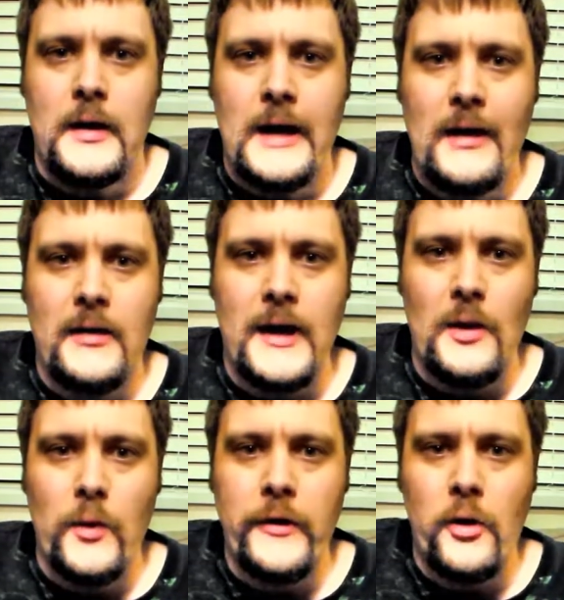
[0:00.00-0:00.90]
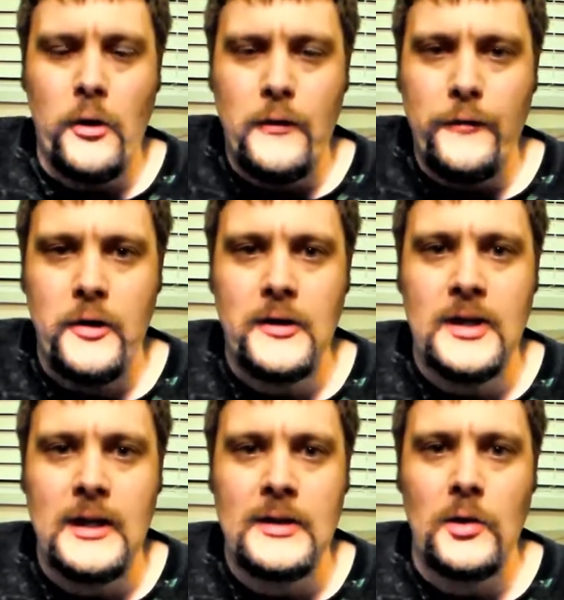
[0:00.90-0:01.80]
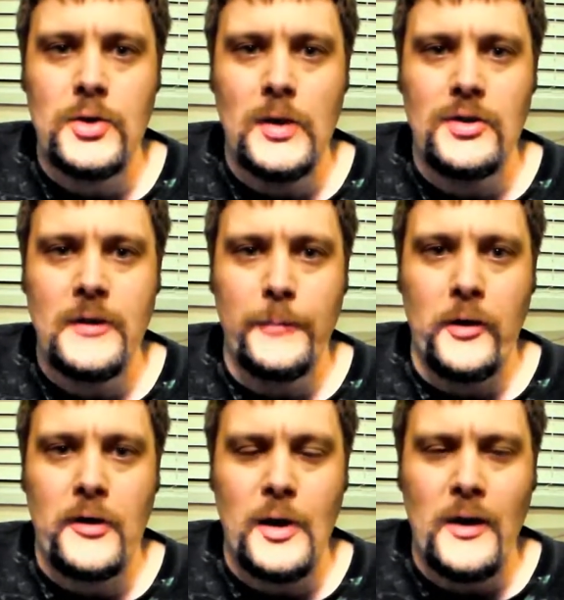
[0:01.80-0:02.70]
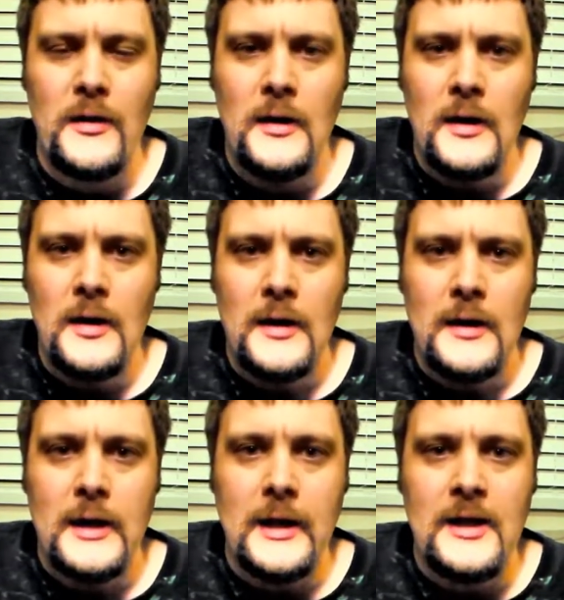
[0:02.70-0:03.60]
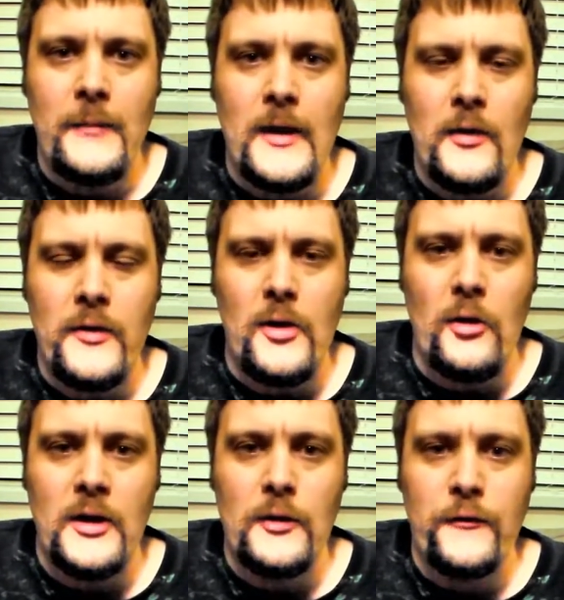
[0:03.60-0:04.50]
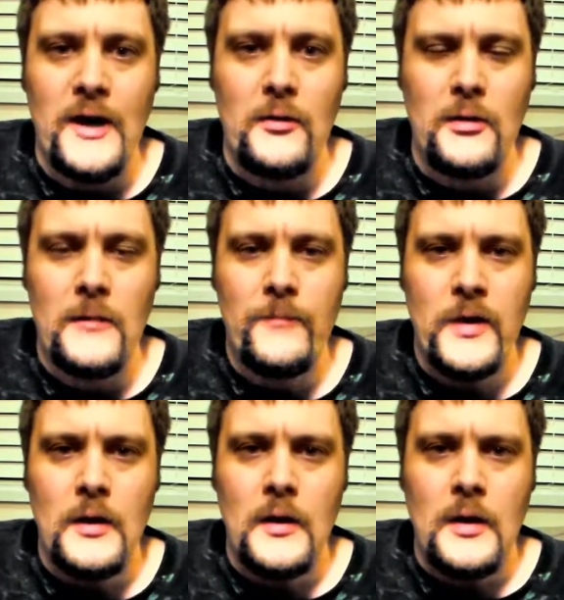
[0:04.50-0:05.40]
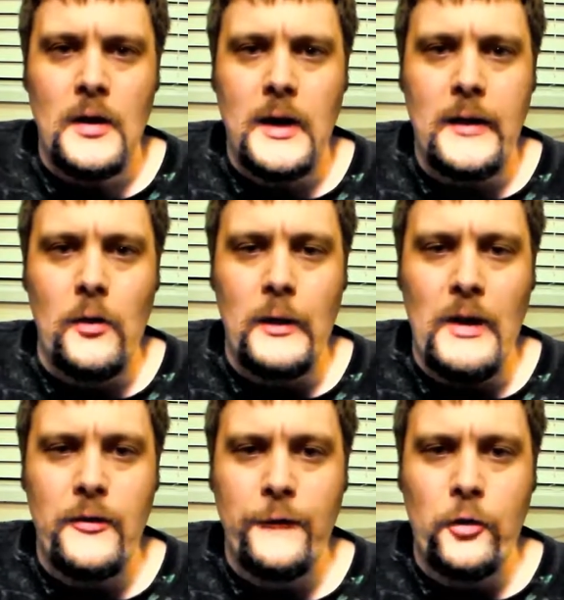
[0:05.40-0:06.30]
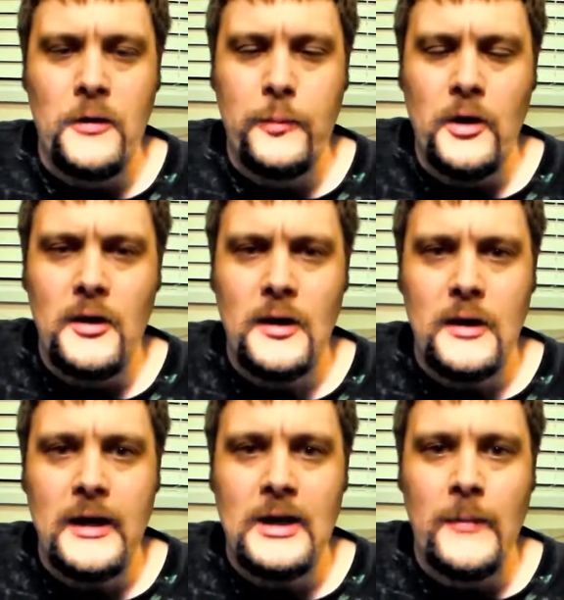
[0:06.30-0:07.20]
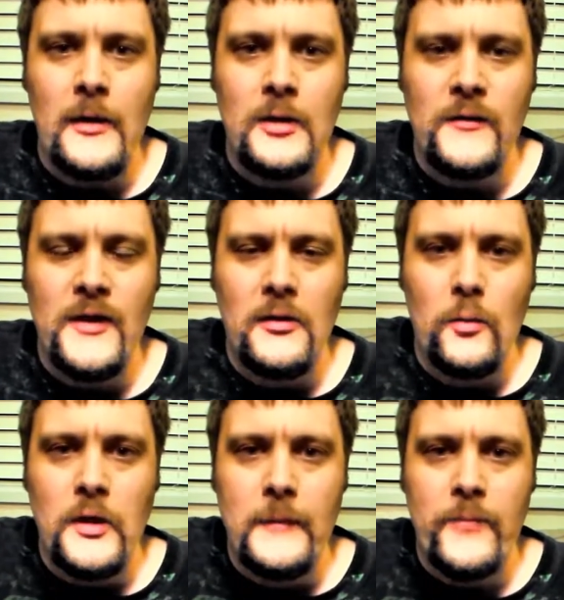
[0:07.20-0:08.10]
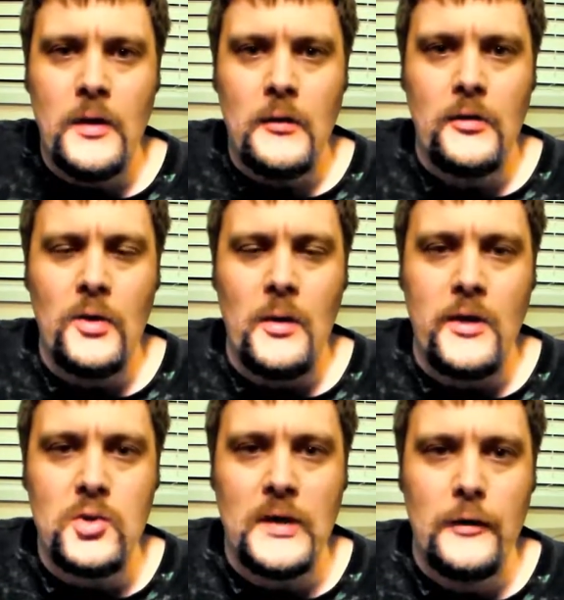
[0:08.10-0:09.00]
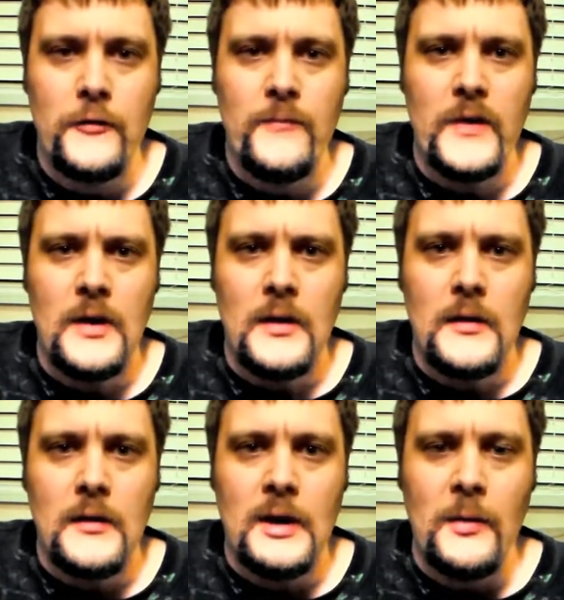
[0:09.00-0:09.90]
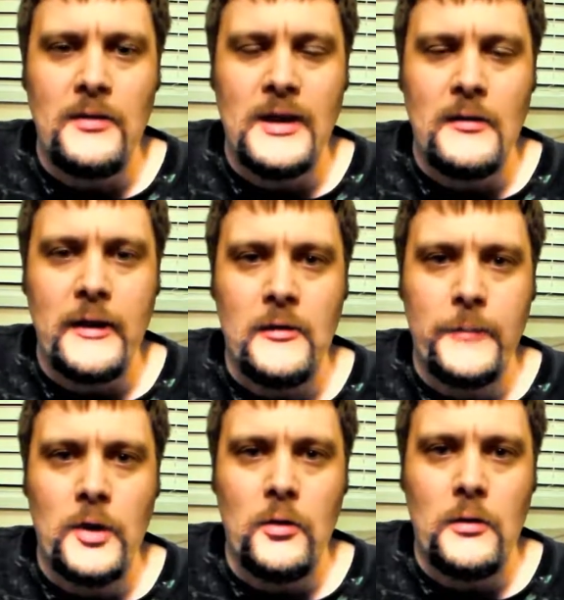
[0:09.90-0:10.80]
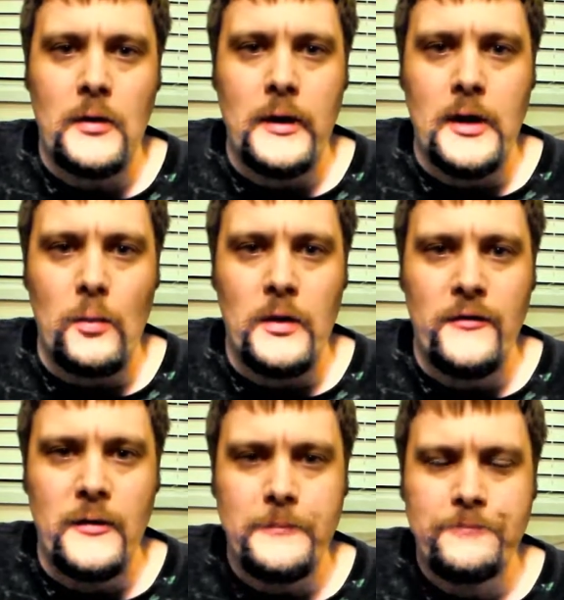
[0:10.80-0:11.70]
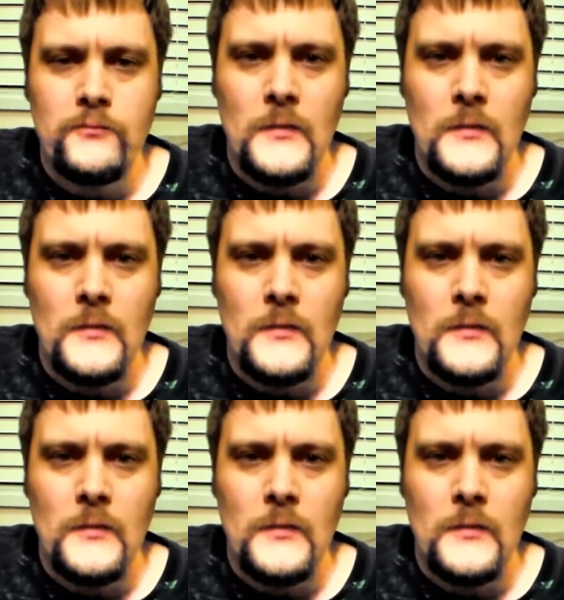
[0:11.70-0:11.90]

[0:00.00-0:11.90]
Has anyone heard of the T2 Trilogy book series? It came out in the early 2000s. I only read the first book. It came out in 2001, so I was 12. It was decent, I suppose. I got rid of it.